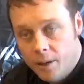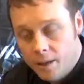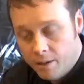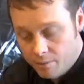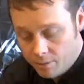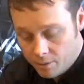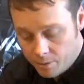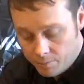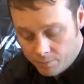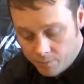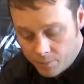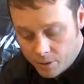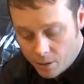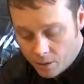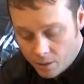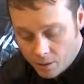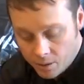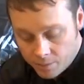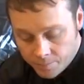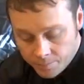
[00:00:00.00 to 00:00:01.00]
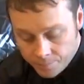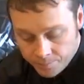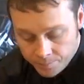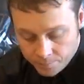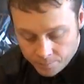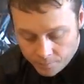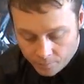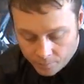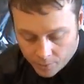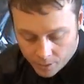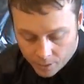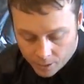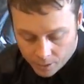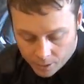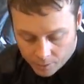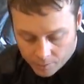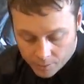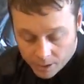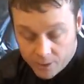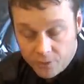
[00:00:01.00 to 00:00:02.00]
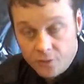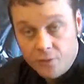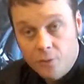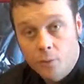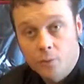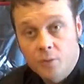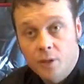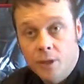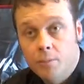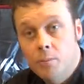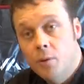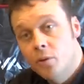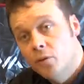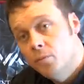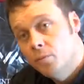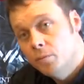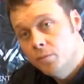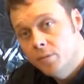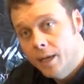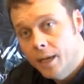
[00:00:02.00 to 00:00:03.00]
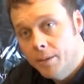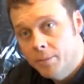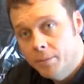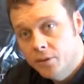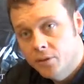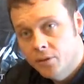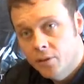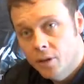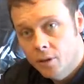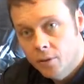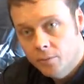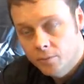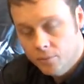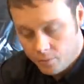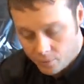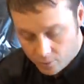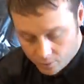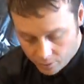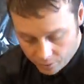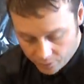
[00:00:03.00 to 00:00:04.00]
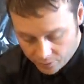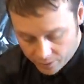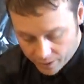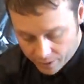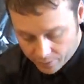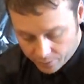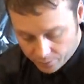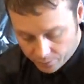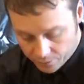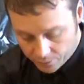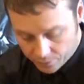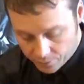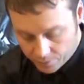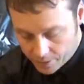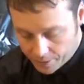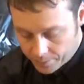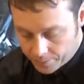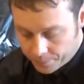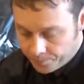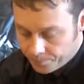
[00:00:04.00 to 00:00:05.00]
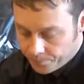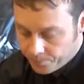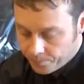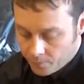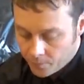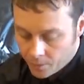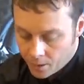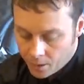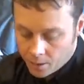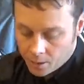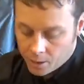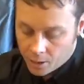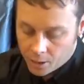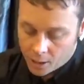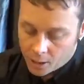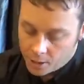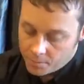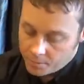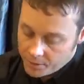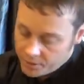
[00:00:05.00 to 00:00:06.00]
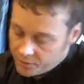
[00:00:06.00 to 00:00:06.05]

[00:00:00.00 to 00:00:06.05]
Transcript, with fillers: their um, car um, and it stops any possible damage done on those handles as well. Um,